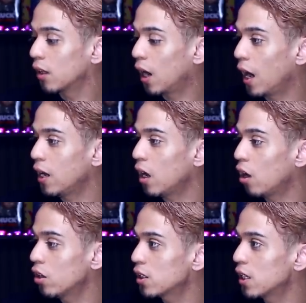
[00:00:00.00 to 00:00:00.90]
I
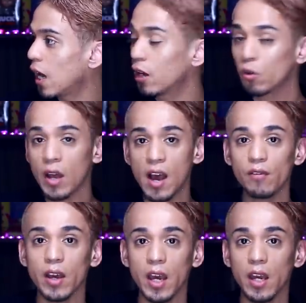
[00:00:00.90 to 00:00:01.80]
honestly, I don't
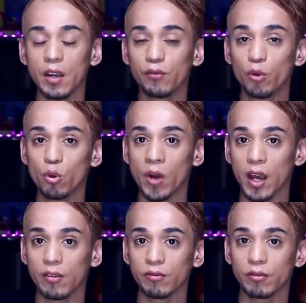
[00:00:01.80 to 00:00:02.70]
have a voodoo
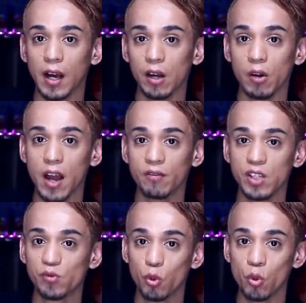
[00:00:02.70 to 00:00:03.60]
knife. I don't have
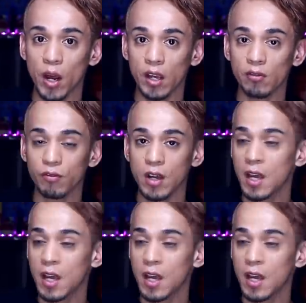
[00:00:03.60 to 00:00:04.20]
this voodoo knife.